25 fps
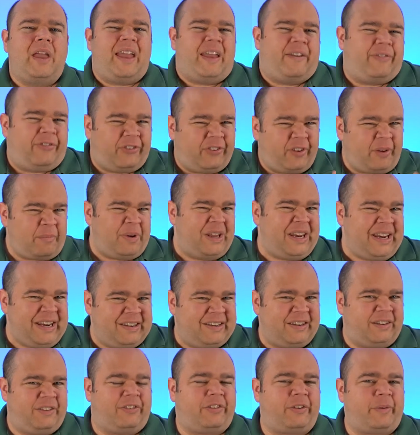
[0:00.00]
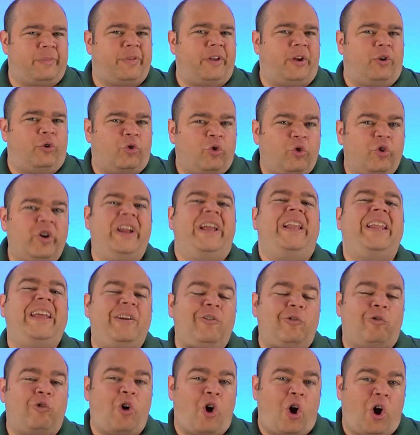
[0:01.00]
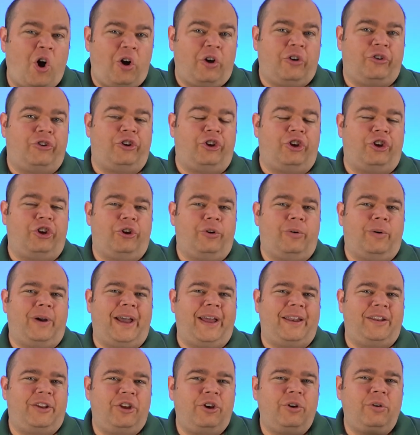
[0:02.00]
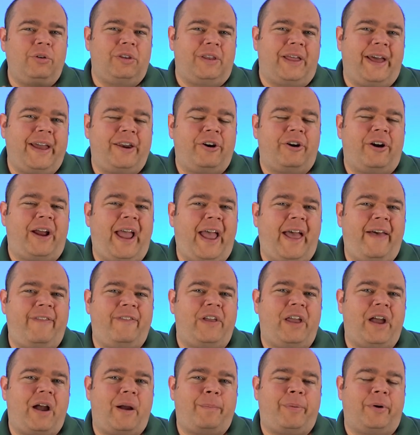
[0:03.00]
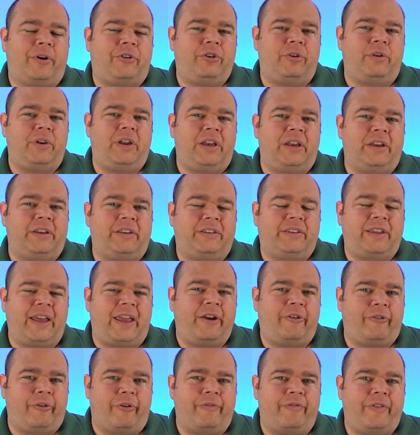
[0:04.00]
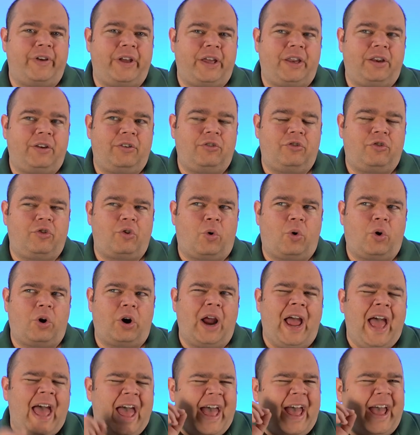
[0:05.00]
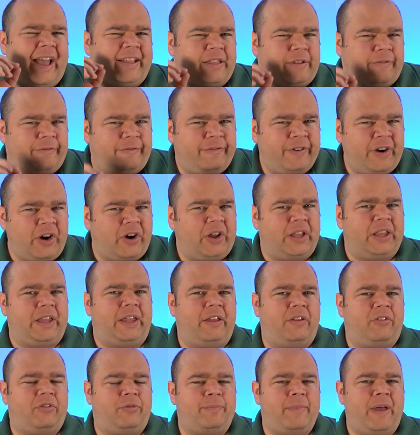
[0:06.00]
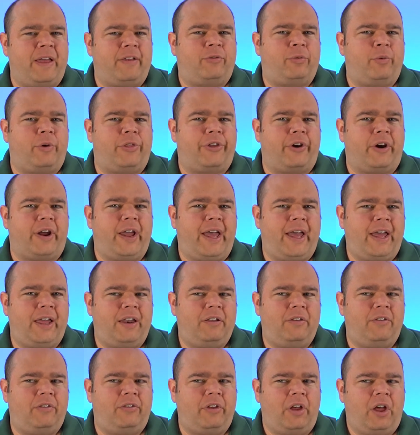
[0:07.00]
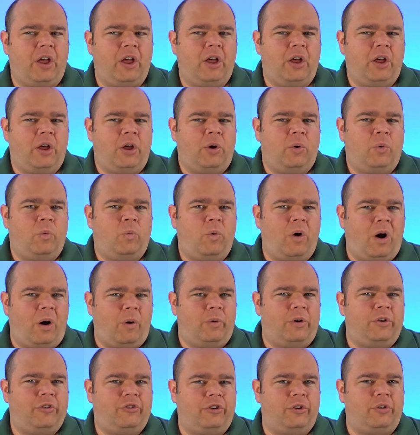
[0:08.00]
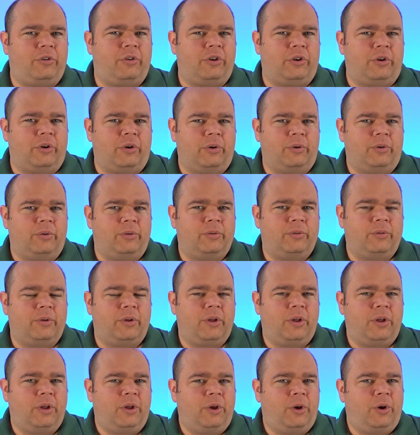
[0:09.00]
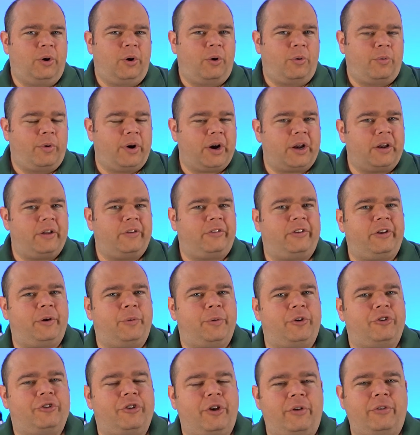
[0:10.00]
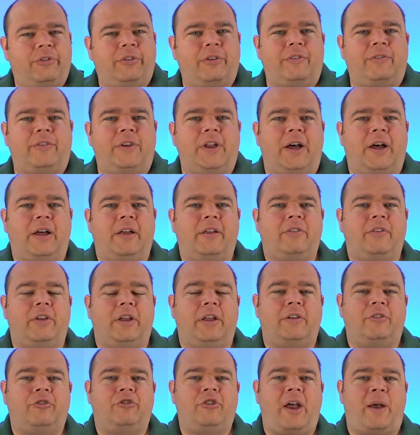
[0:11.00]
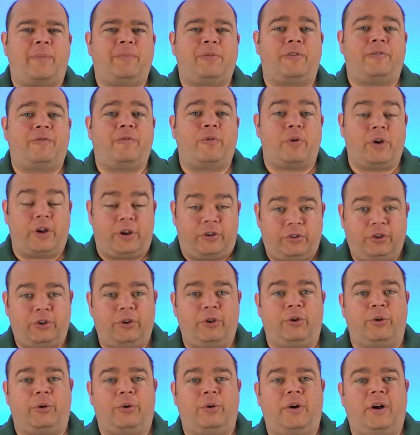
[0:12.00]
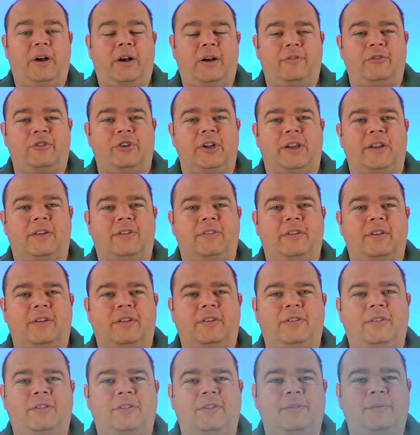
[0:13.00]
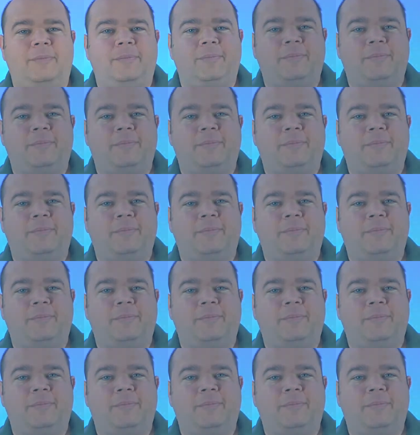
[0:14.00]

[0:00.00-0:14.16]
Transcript: If somebody did something really wrong to you and you later had the opportunity to take revenge or at the very least mess with their heads, what would you do? Well, we're going to see what Joseph does in chapter 42 of Genesis.